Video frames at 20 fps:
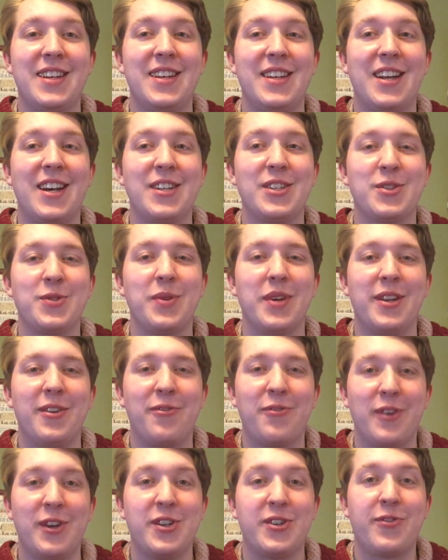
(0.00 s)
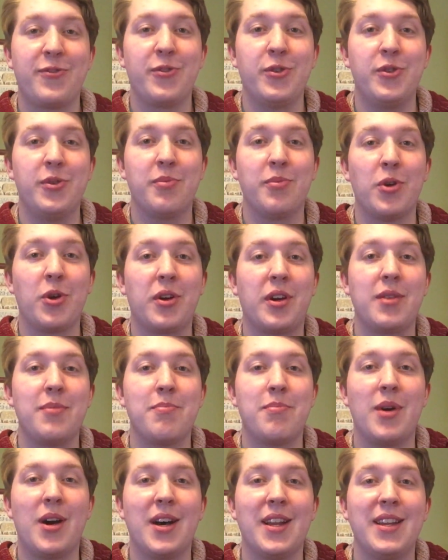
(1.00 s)
and I just read Fresh Fruit,
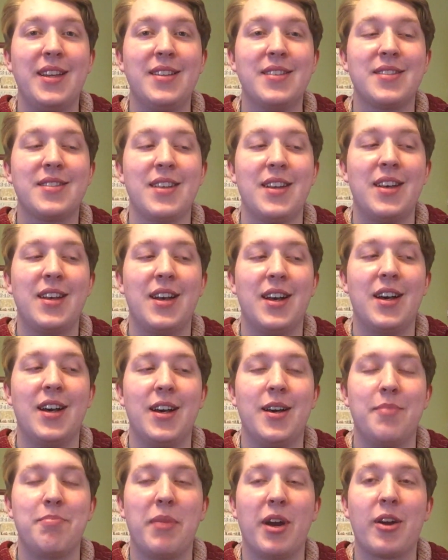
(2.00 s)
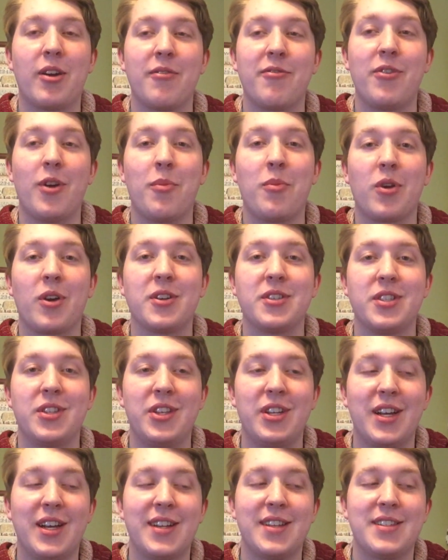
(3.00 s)
Broken Bodies, Migrant Farm Workers in
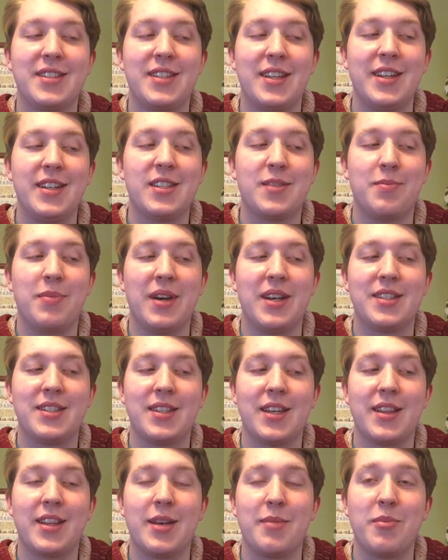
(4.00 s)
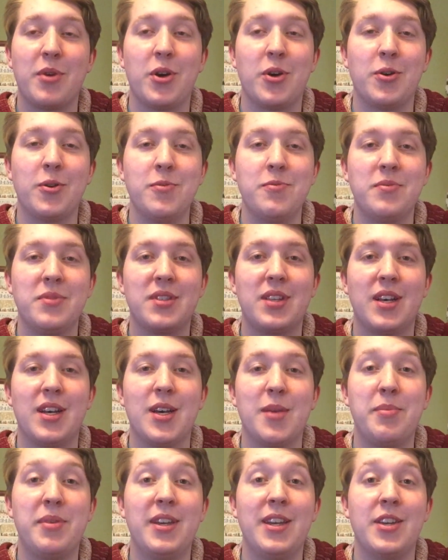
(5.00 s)
the United States by Seth M. Holmes,
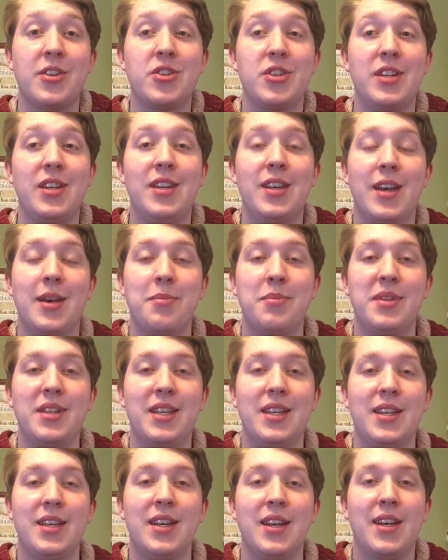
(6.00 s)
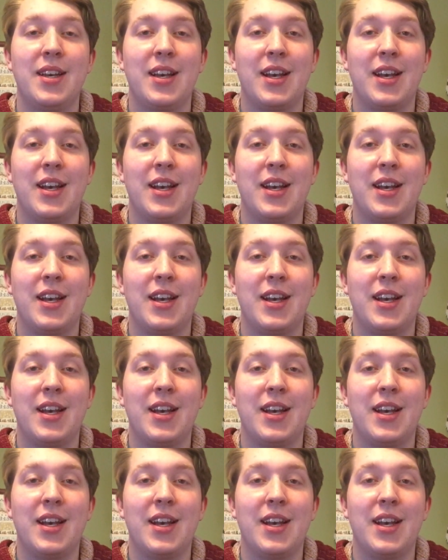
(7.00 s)
PhD, MD.